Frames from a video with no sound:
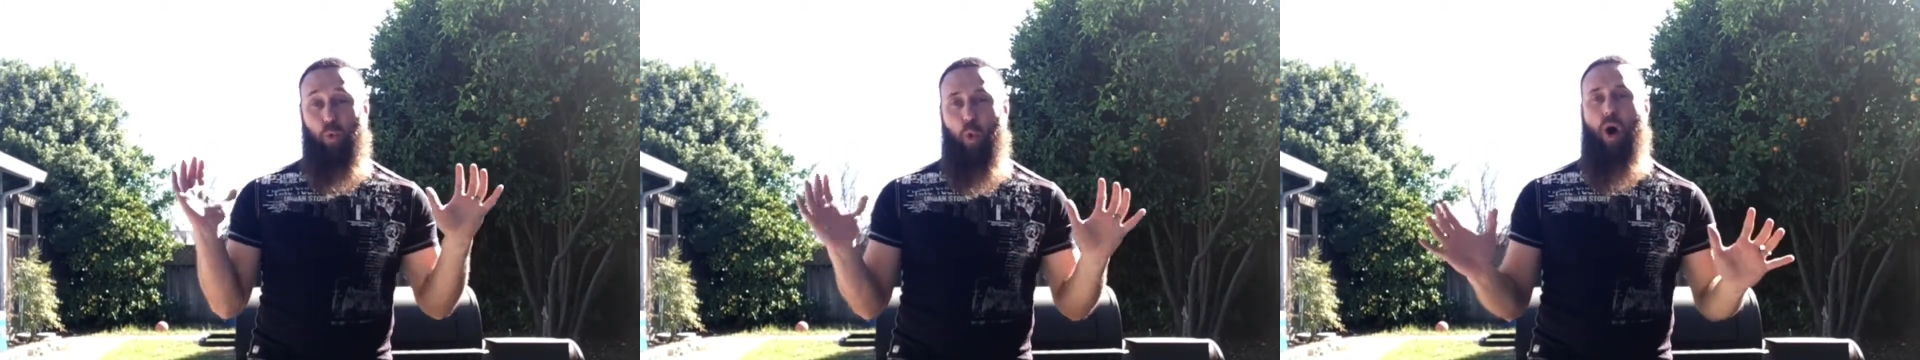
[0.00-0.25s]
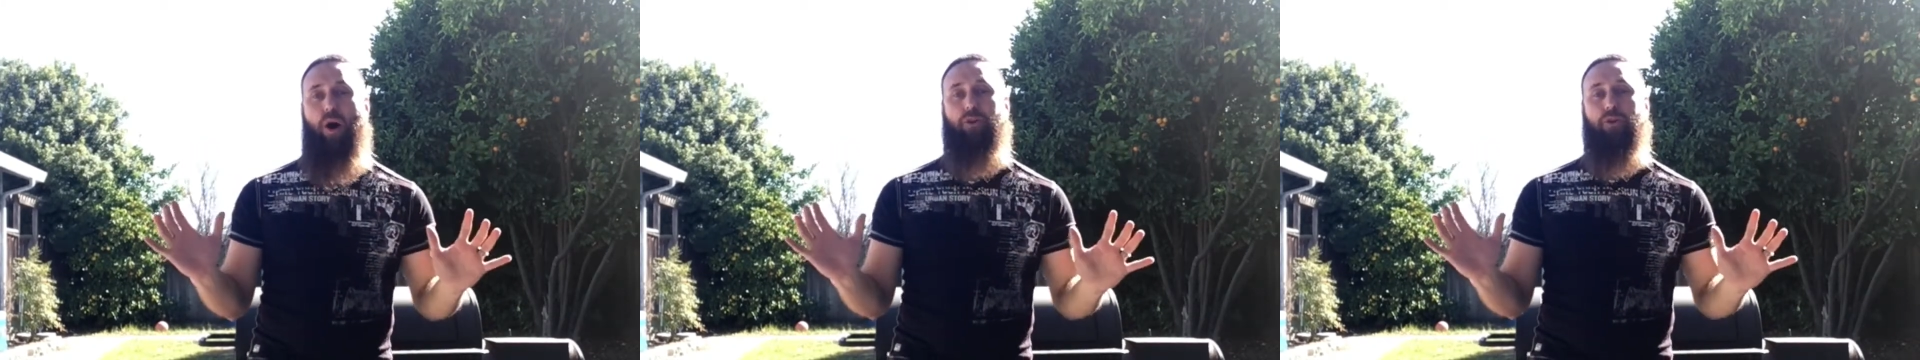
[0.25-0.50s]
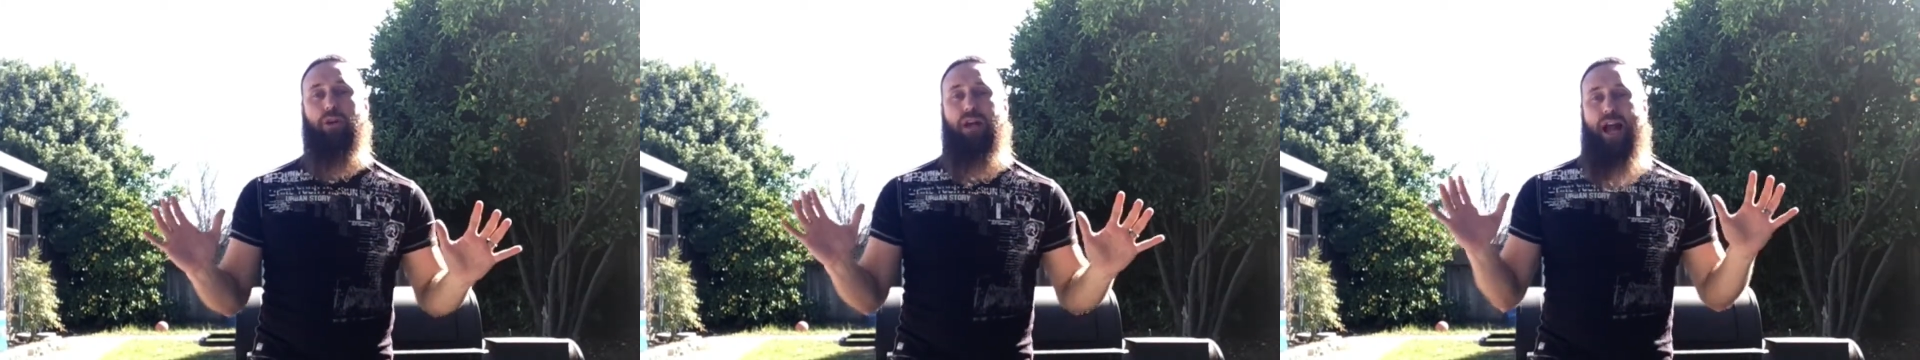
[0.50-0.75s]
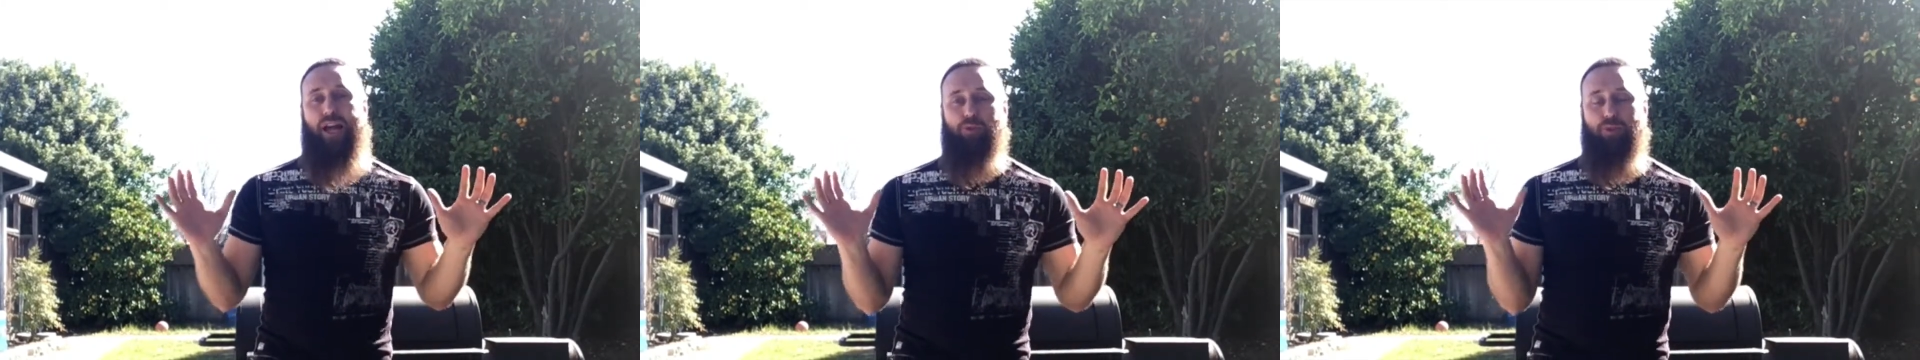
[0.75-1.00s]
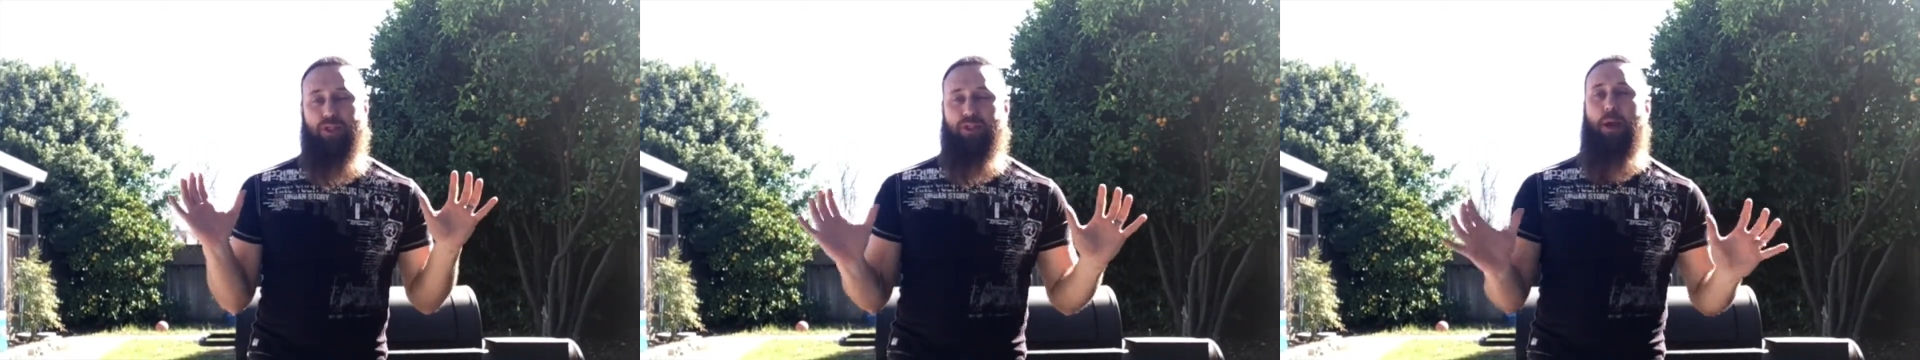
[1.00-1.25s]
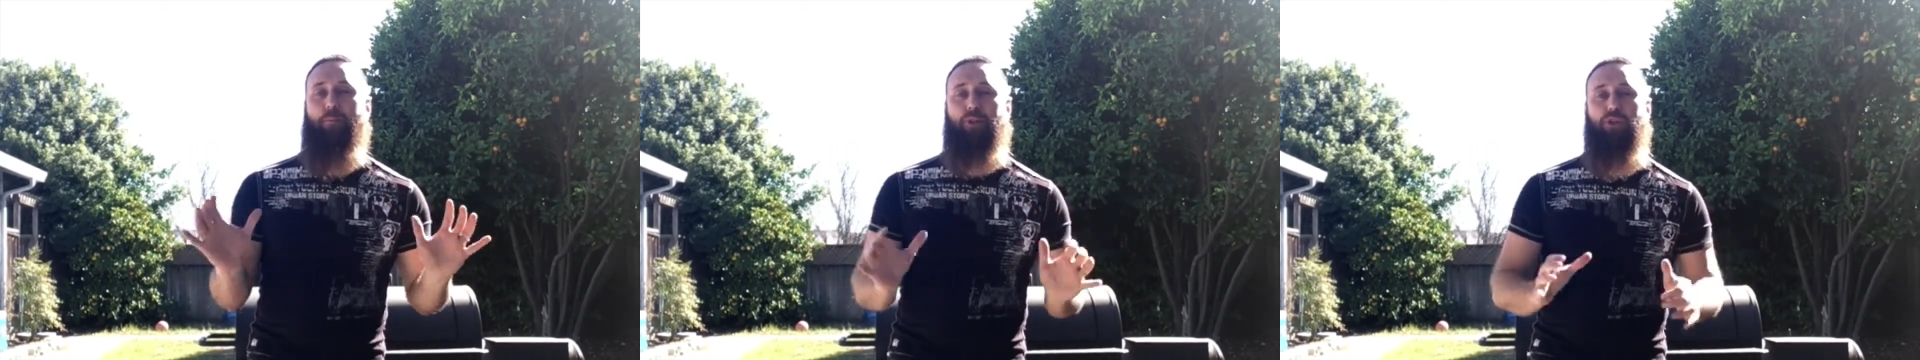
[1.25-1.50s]
water as we
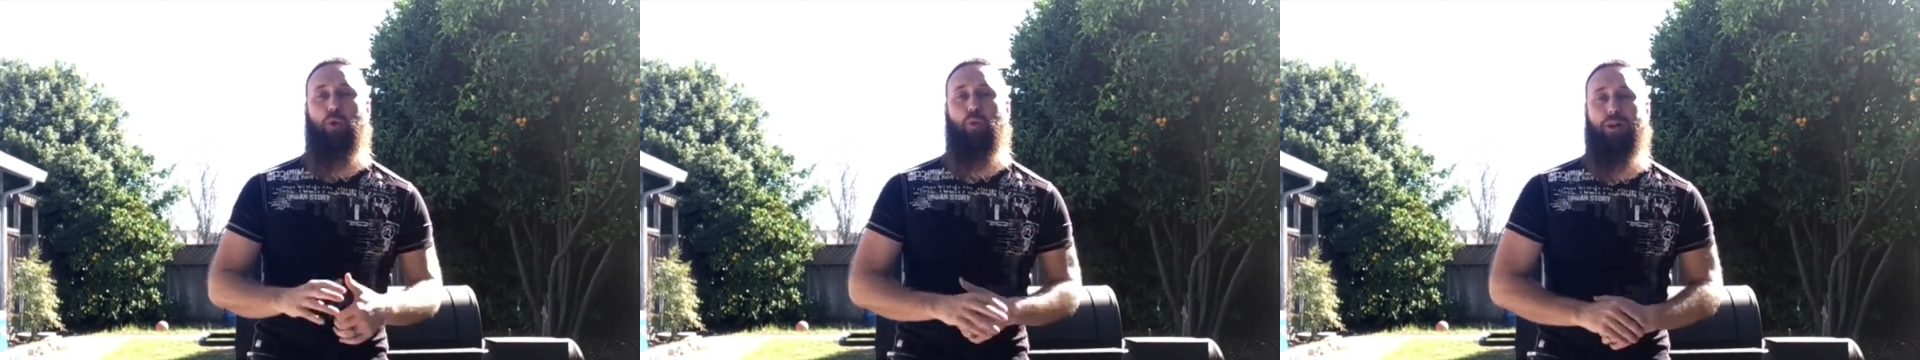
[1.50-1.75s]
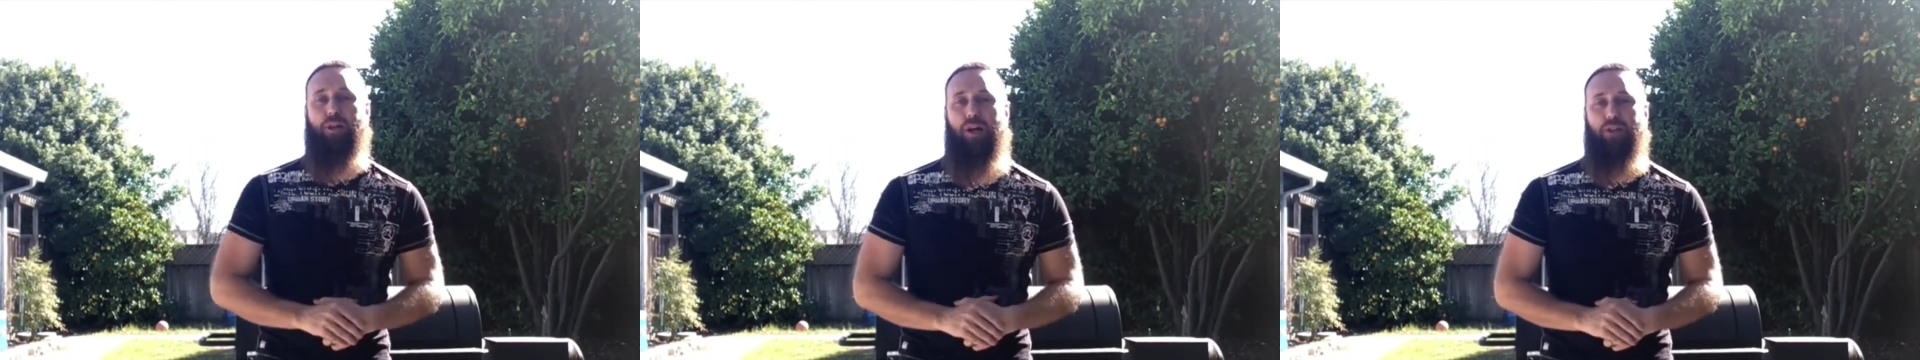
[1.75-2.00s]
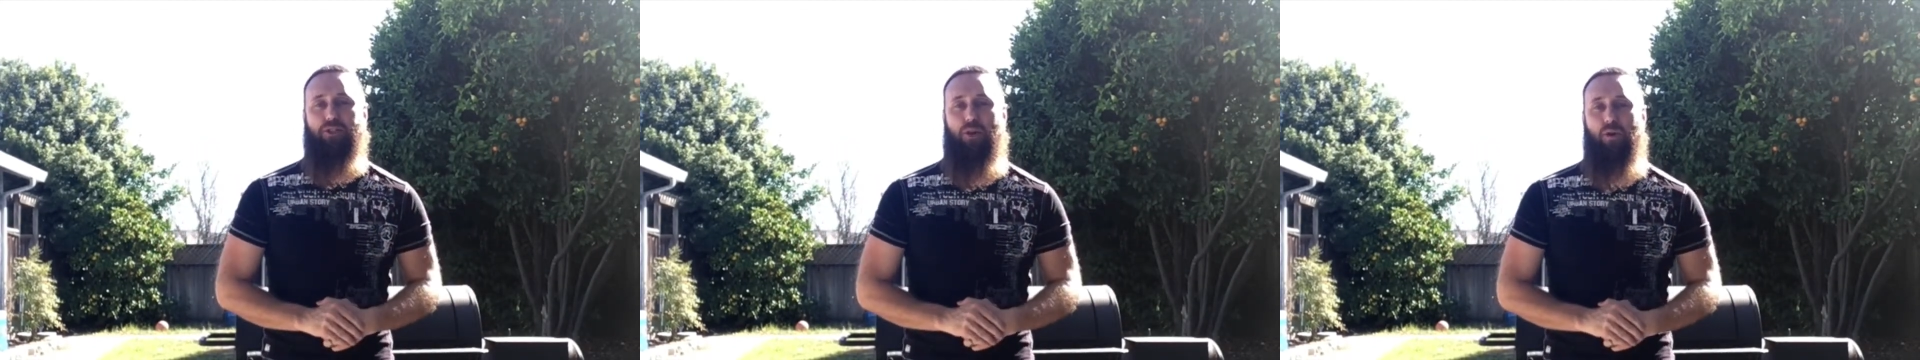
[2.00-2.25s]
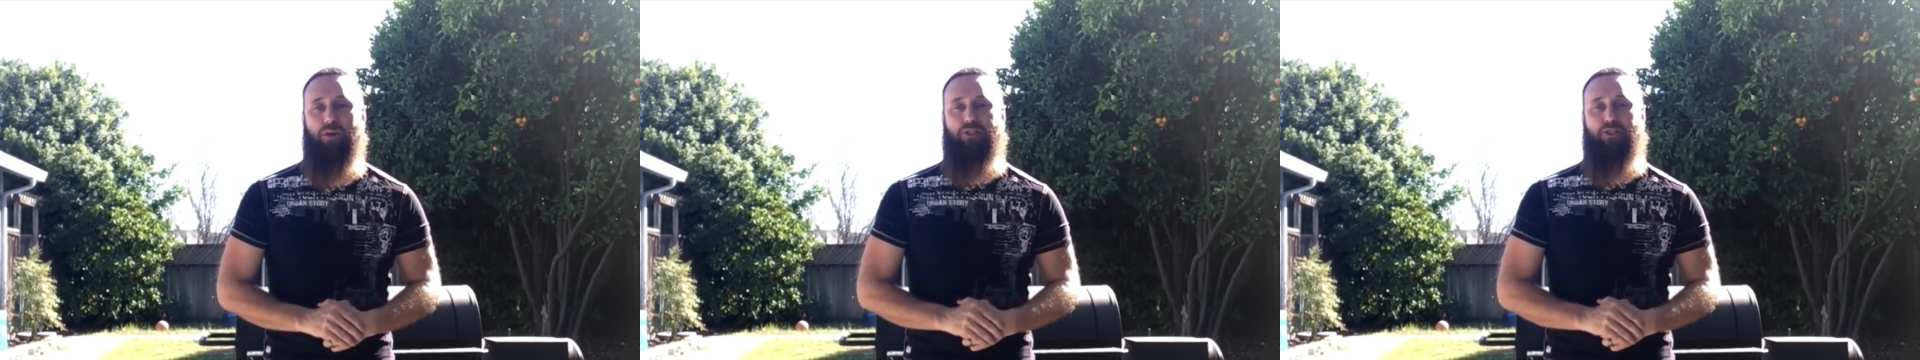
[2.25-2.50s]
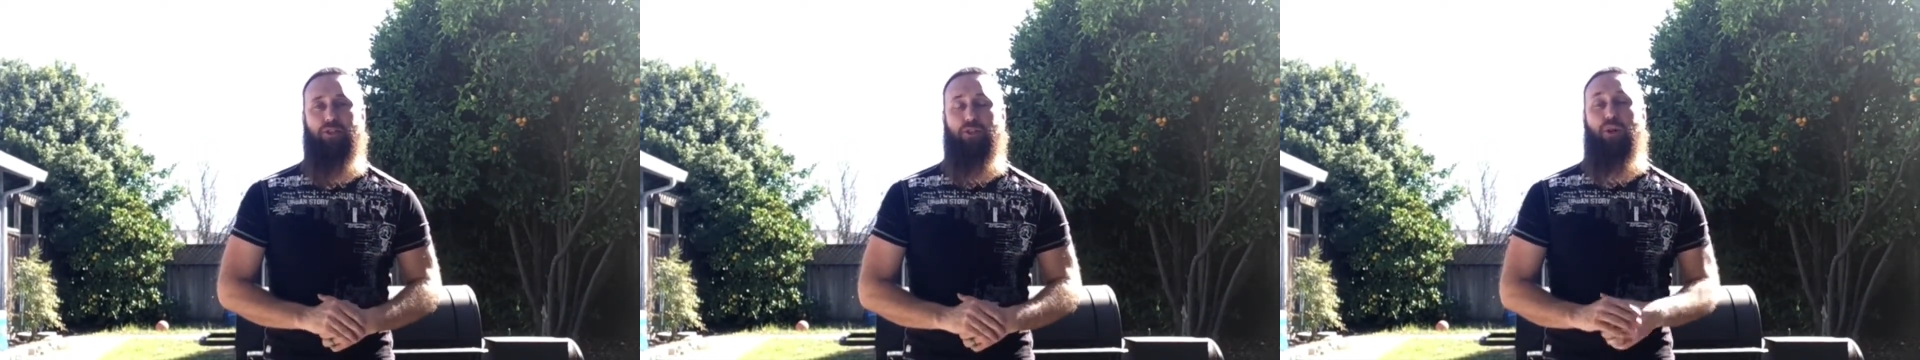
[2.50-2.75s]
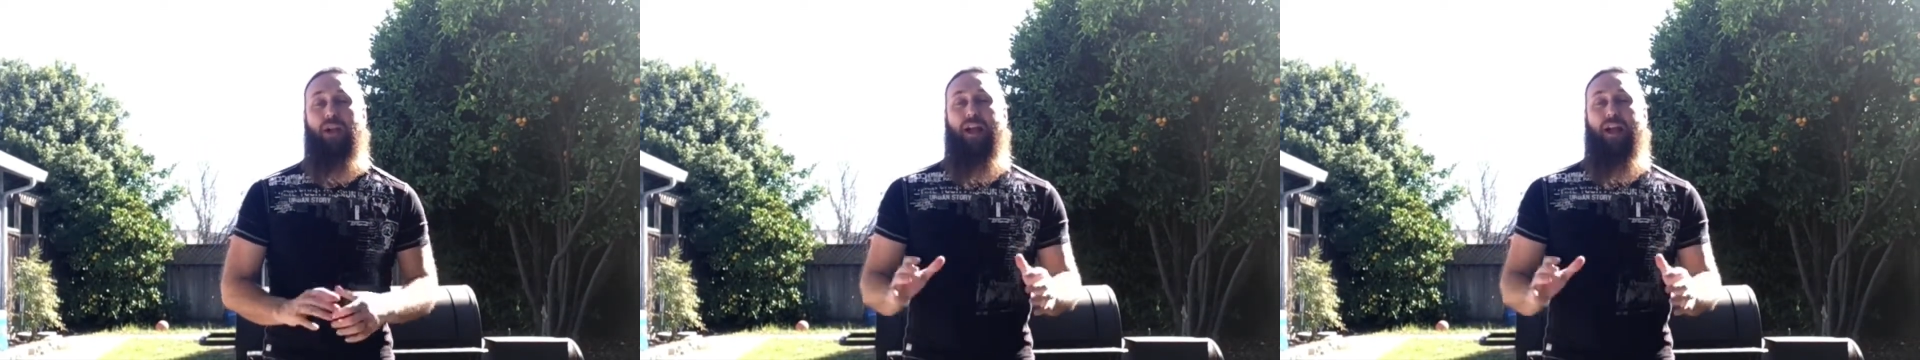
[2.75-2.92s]
step into what God's called us to do,